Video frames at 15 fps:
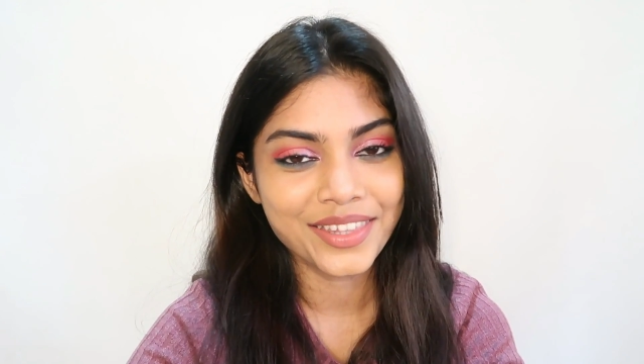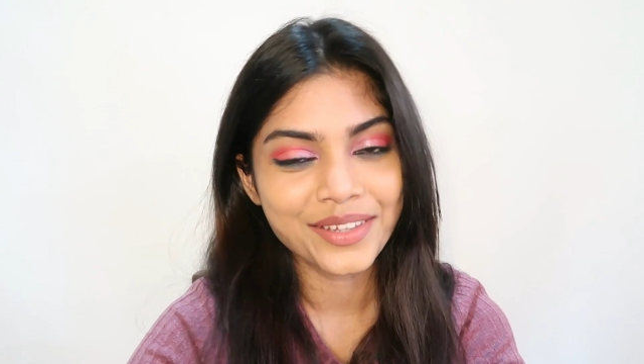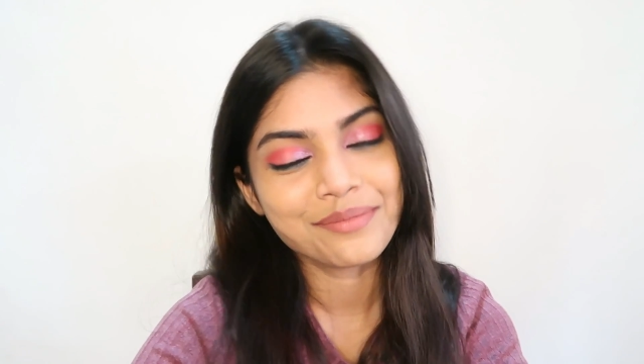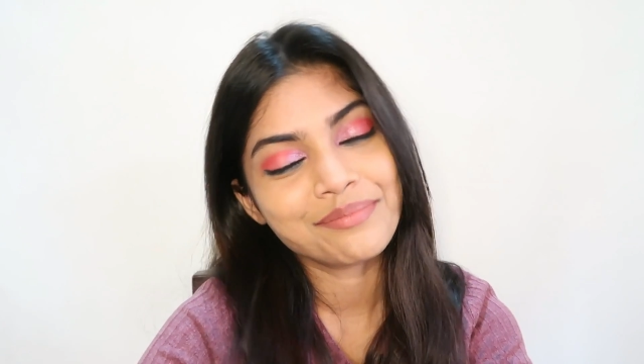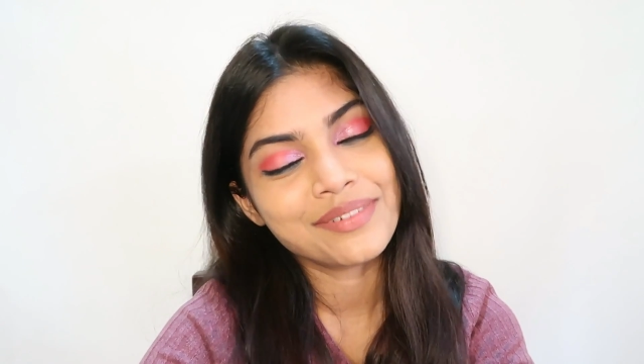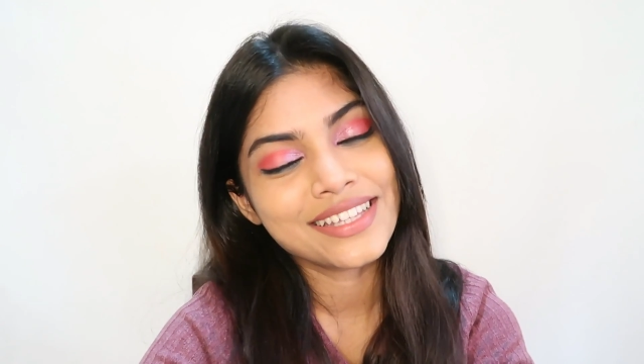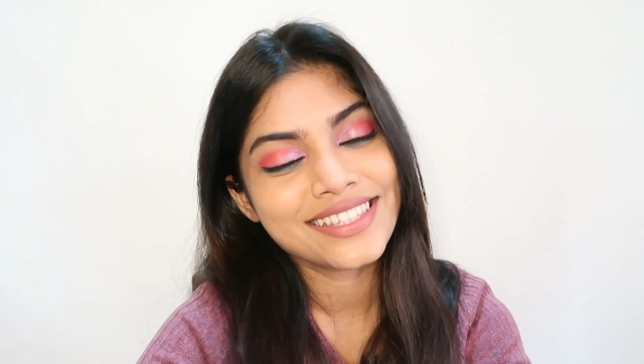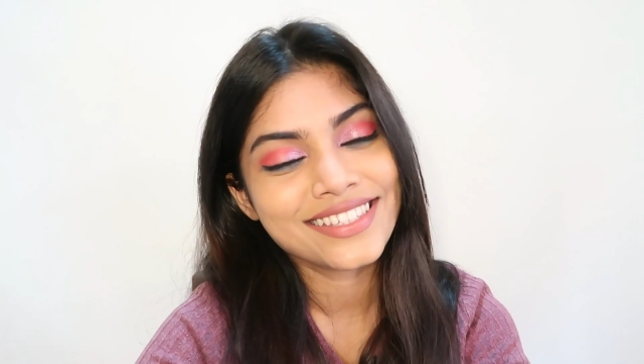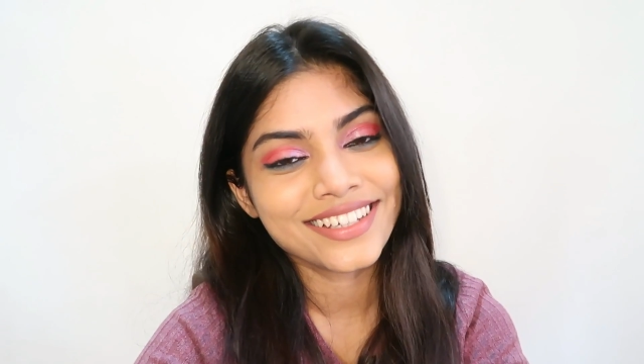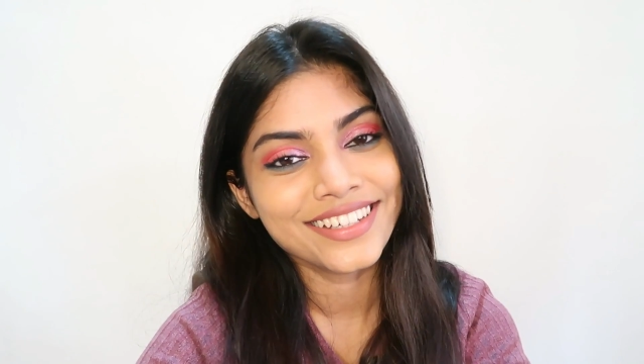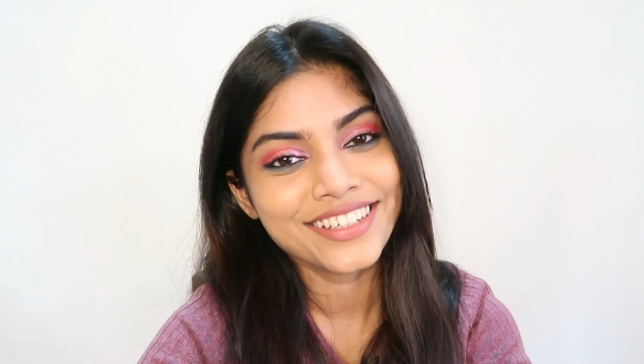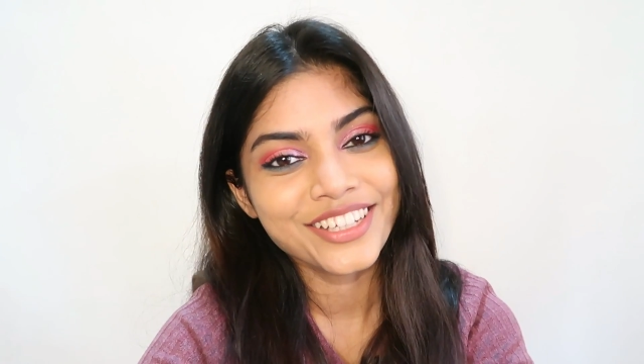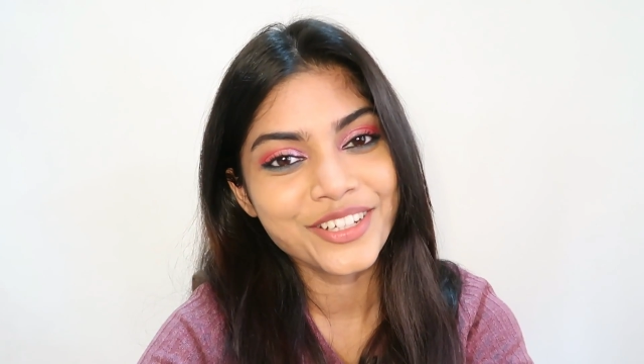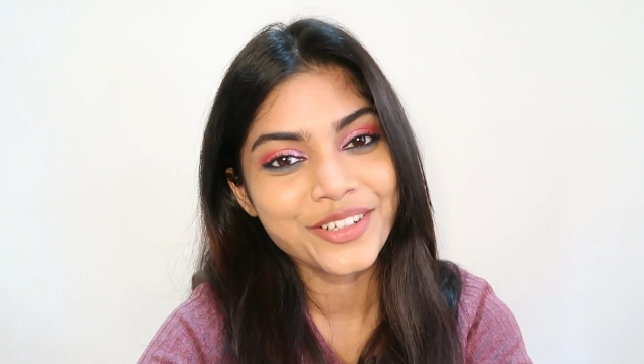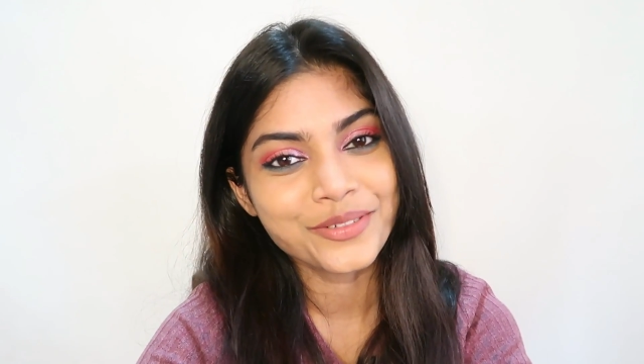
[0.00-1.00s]
then please
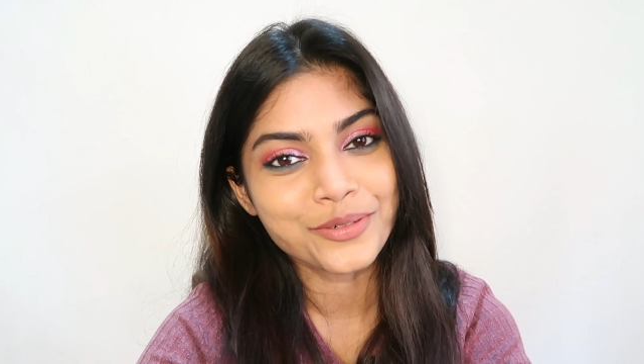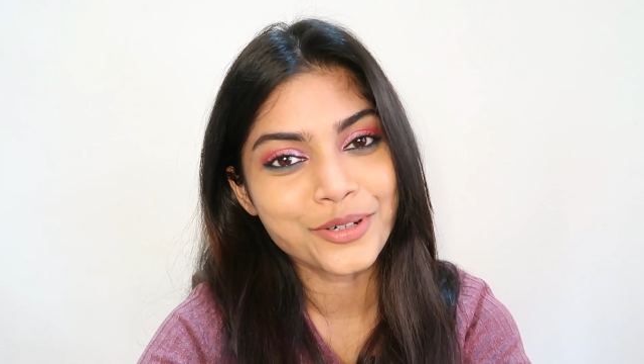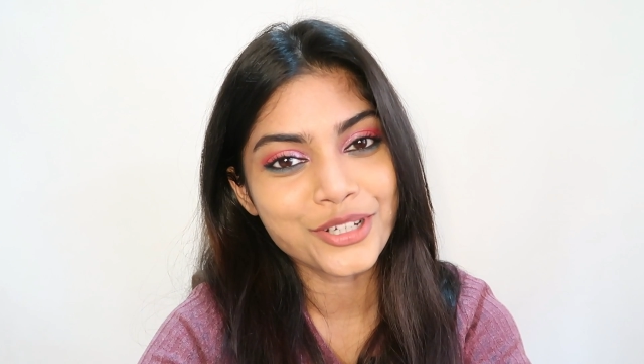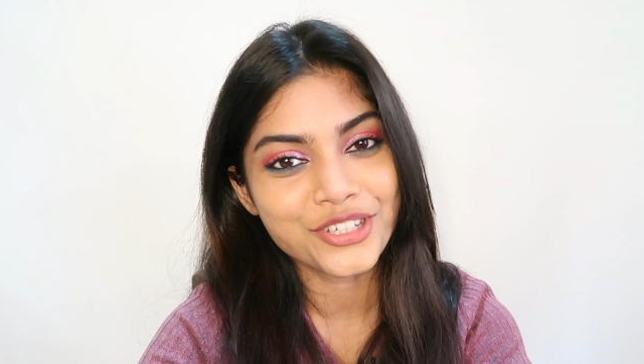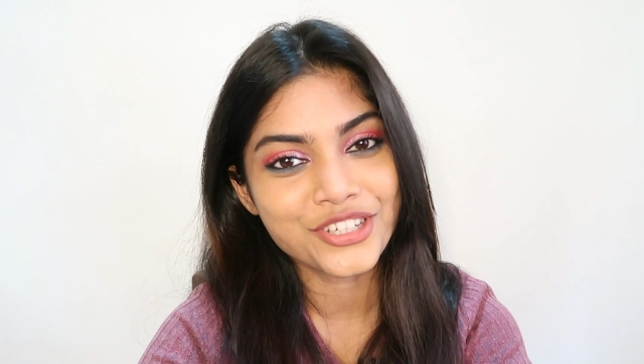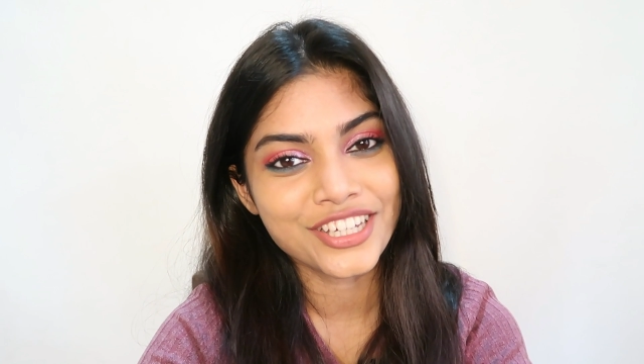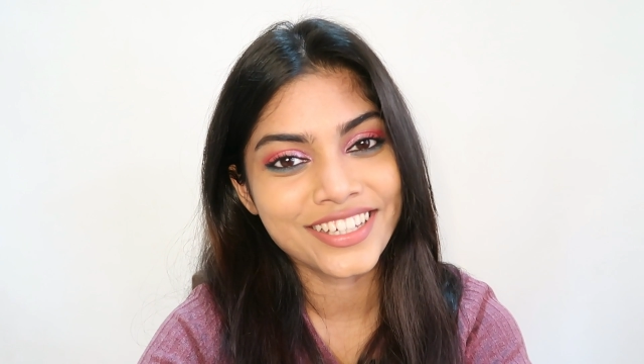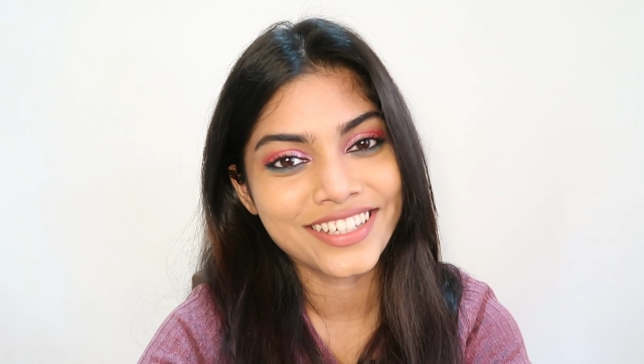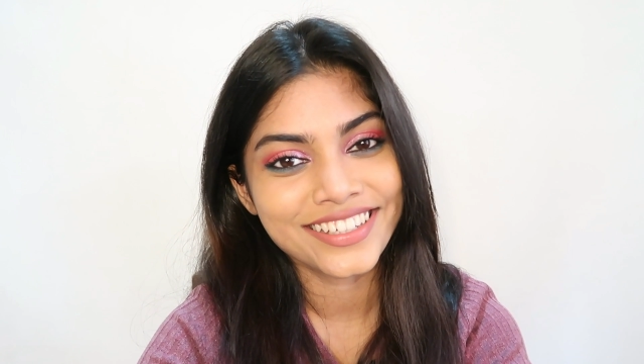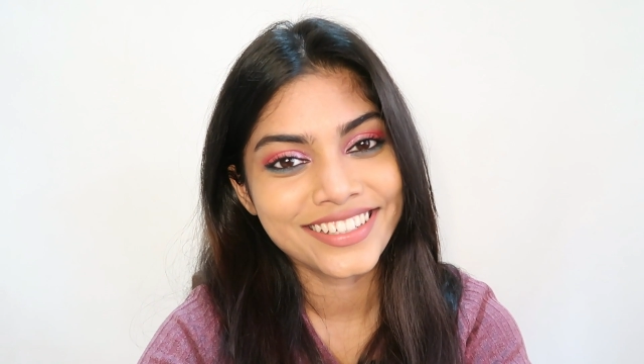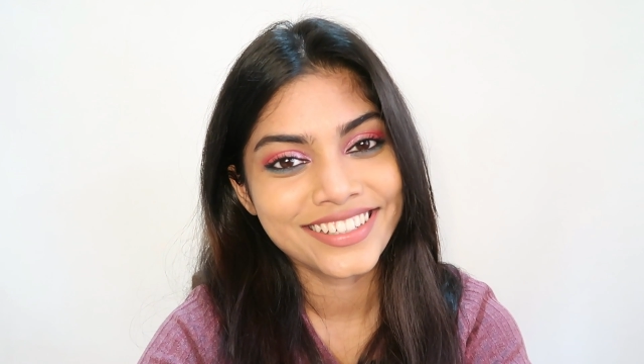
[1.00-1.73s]
continue watching.